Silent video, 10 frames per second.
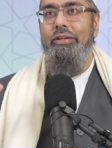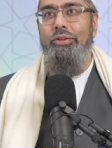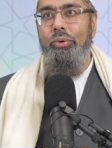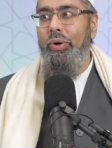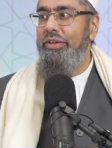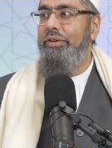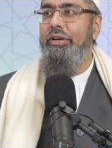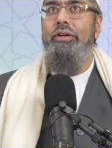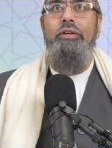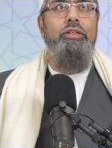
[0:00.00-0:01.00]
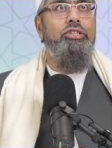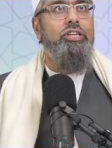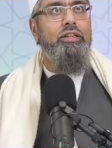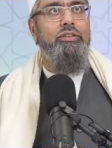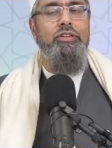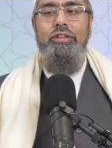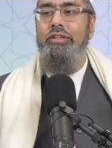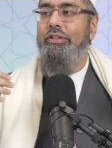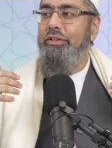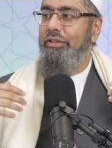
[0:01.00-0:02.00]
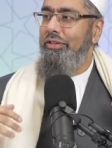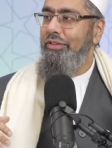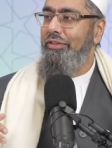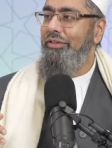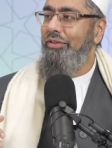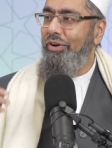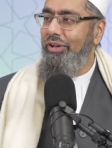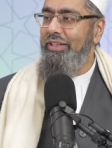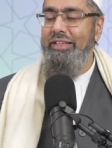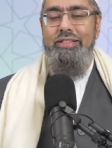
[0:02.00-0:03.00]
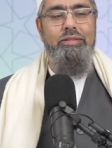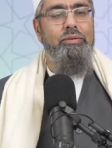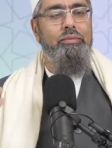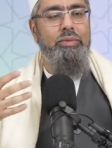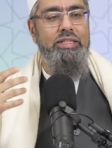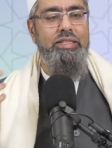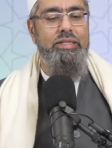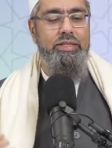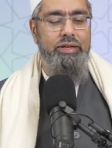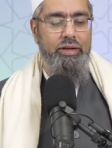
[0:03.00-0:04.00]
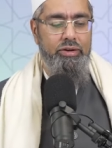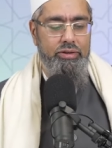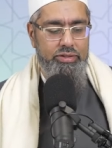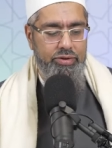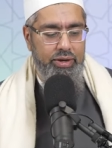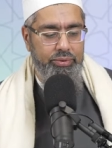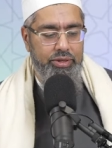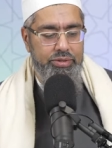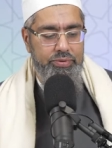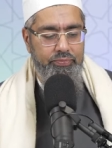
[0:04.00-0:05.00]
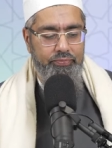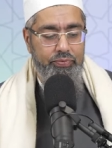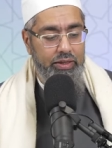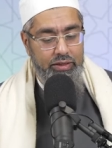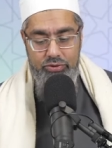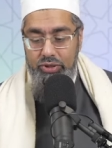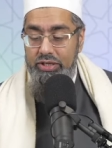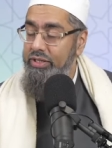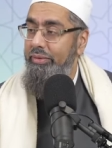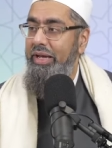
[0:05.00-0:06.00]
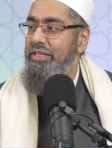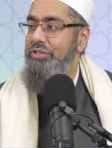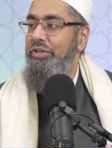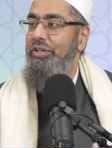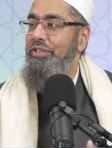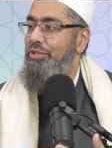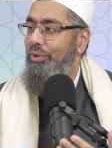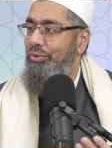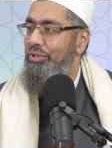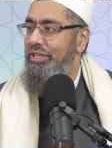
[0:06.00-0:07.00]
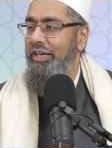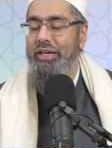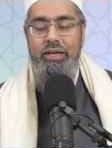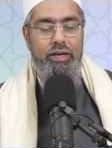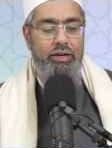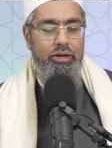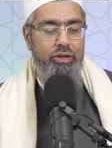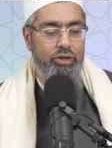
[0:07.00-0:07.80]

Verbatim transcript: The weather, the shelter, all these blessings that are, surround us. So he's our master. He's the one who's taking care